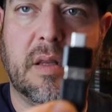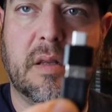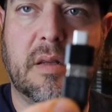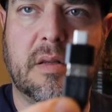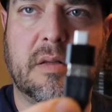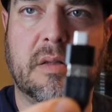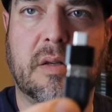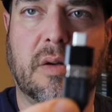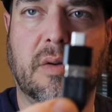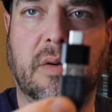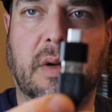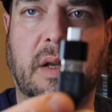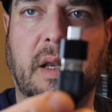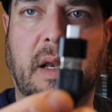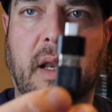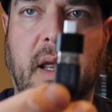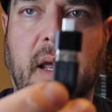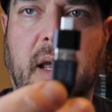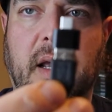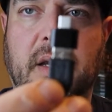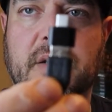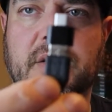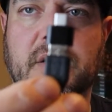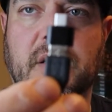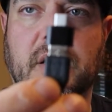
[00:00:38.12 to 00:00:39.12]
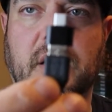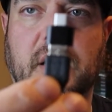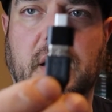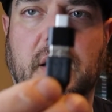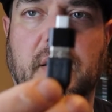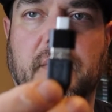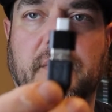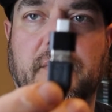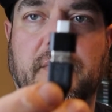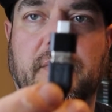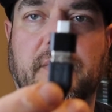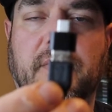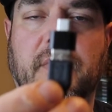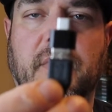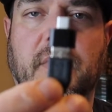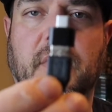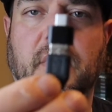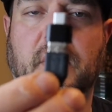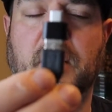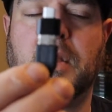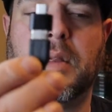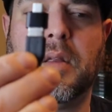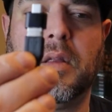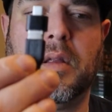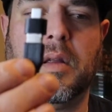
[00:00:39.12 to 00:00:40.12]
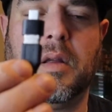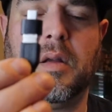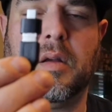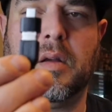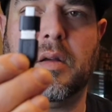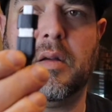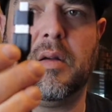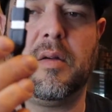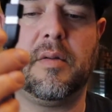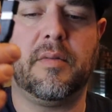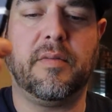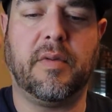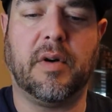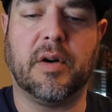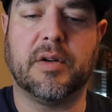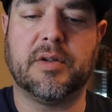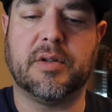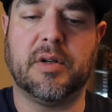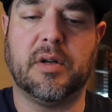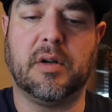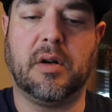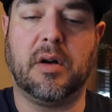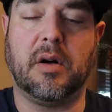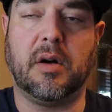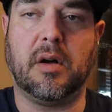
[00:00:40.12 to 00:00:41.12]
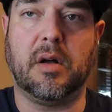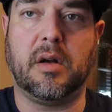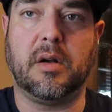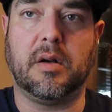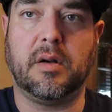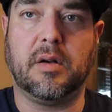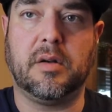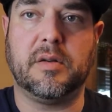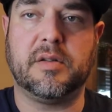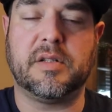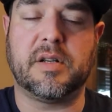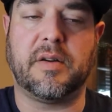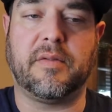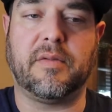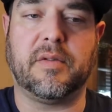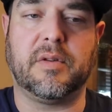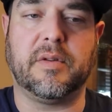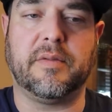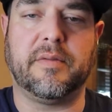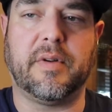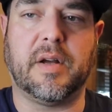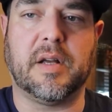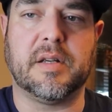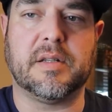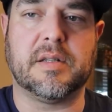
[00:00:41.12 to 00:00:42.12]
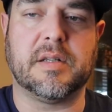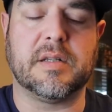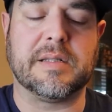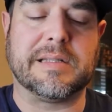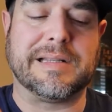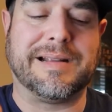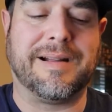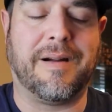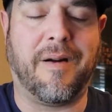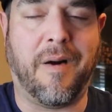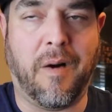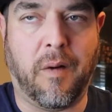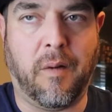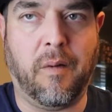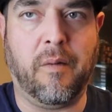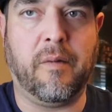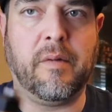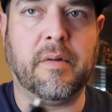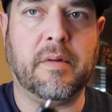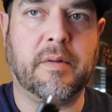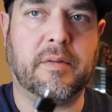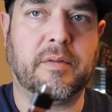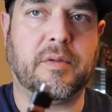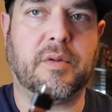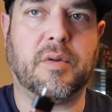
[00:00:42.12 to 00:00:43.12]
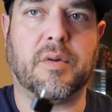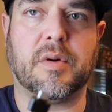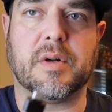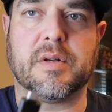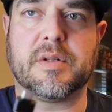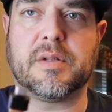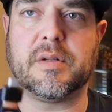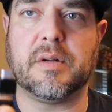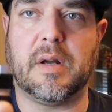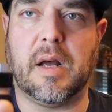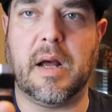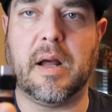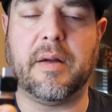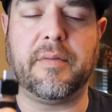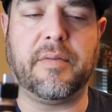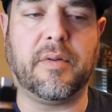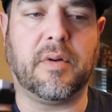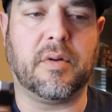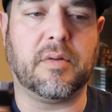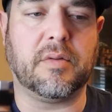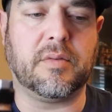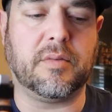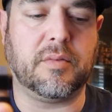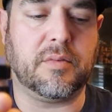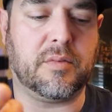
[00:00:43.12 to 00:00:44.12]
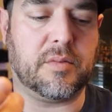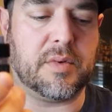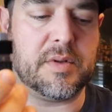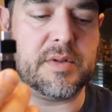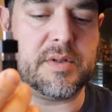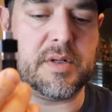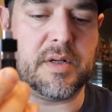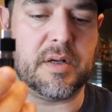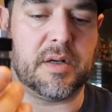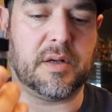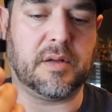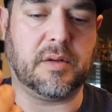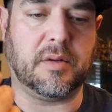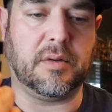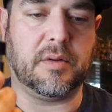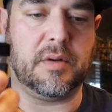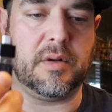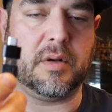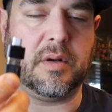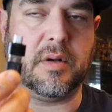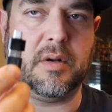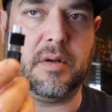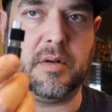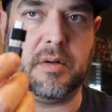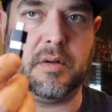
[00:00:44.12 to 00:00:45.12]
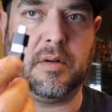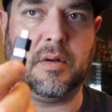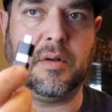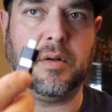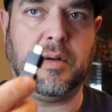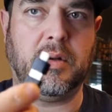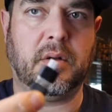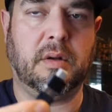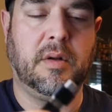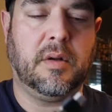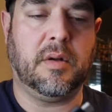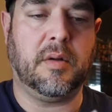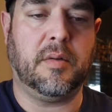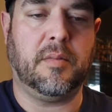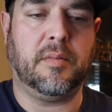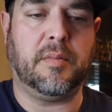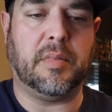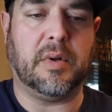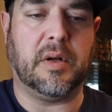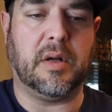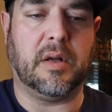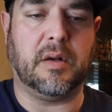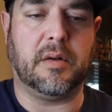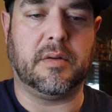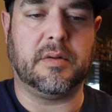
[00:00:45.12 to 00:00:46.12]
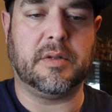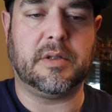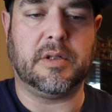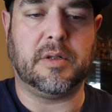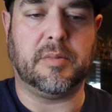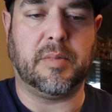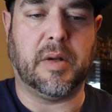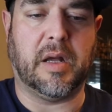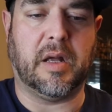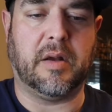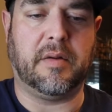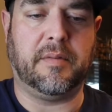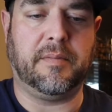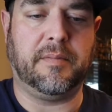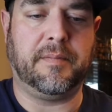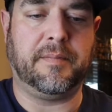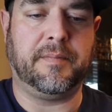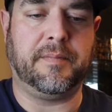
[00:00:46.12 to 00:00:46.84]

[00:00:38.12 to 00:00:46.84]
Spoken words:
So it can actually function on several devices. Of course, iPhone wasn't included, but too bad.